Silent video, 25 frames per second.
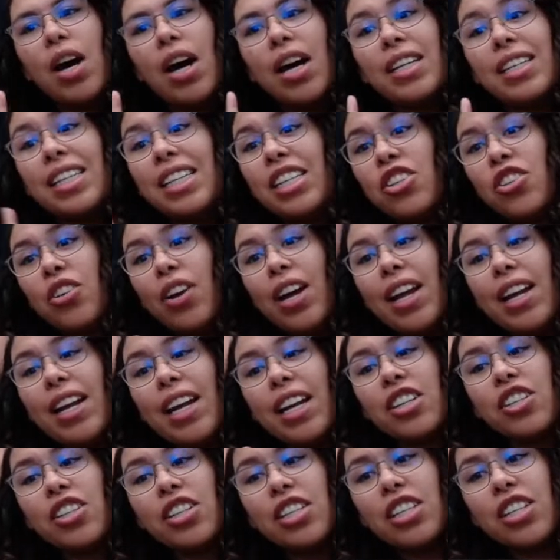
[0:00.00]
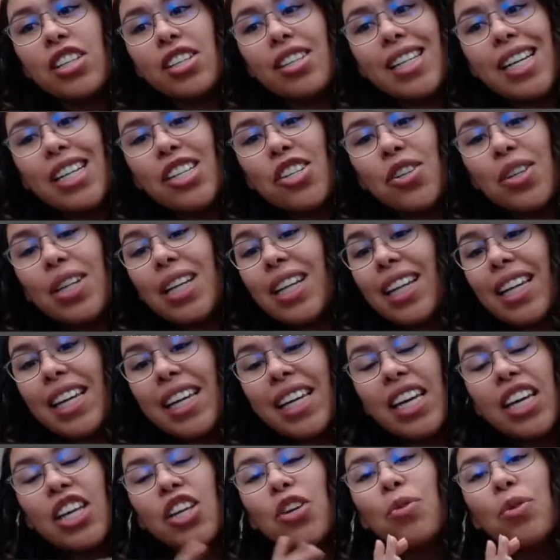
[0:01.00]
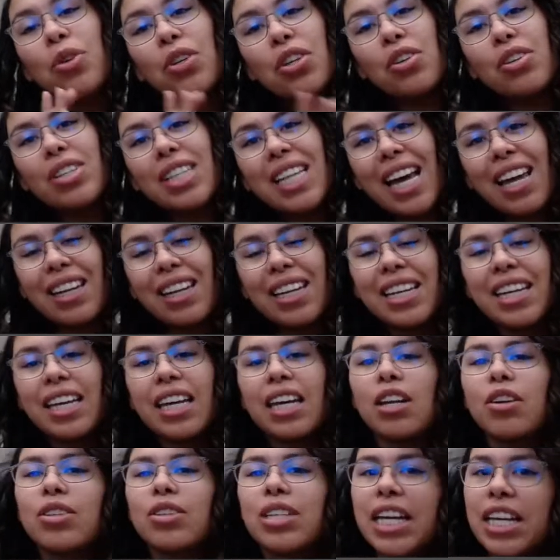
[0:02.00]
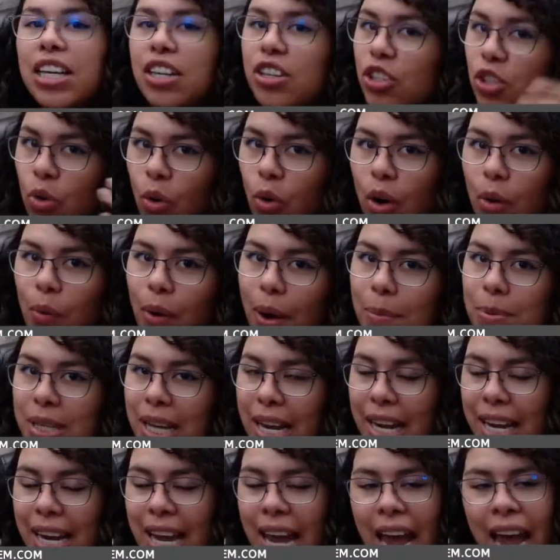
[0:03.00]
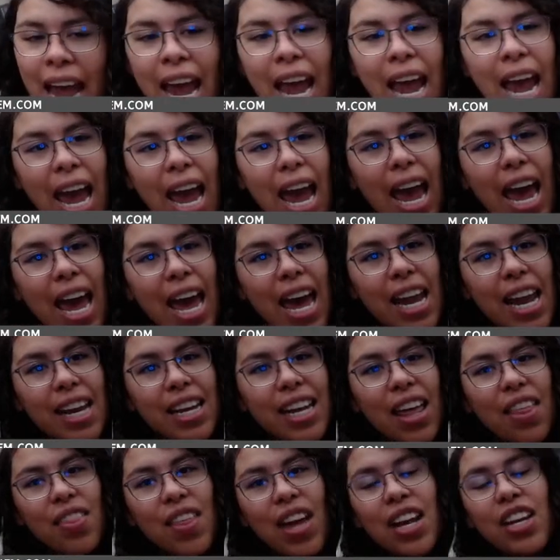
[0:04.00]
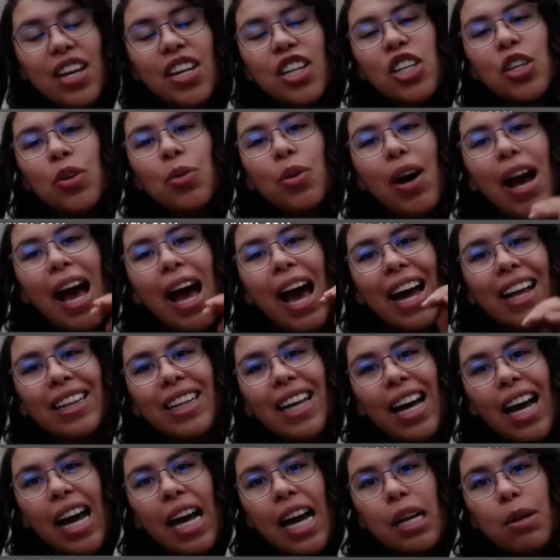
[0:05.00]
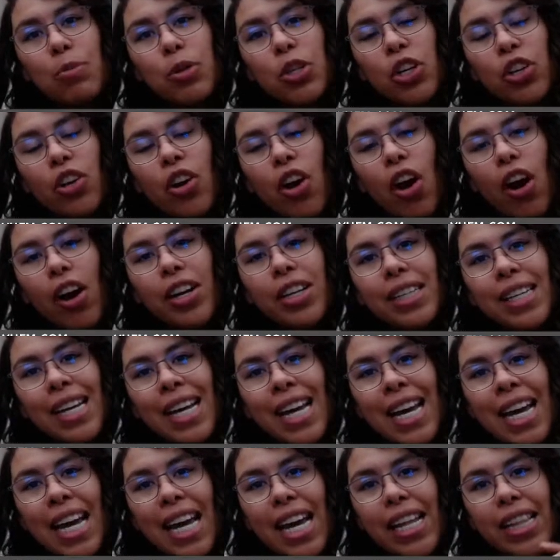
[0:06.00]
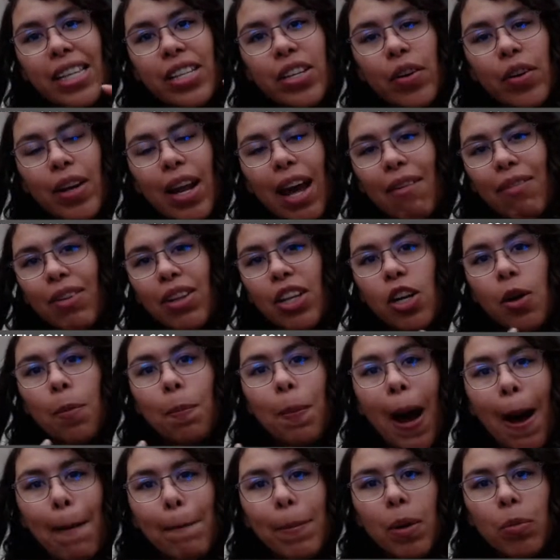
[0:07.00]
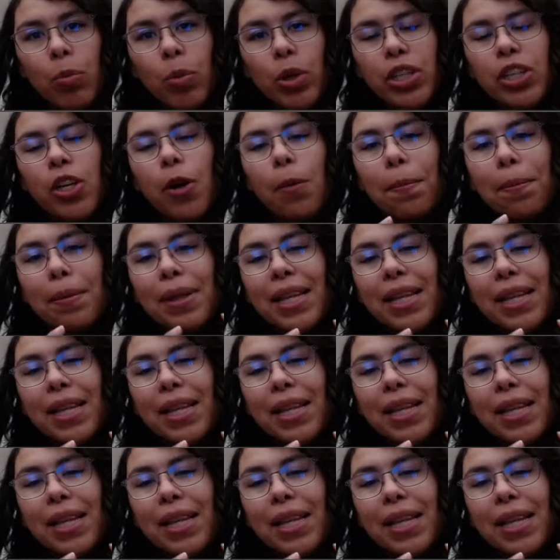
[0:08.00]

Uh, Dtran actually just sent you the link. You will use that link. It'll take you to our website, and then you will add that item to your cart. It's going to have a little pop-up window.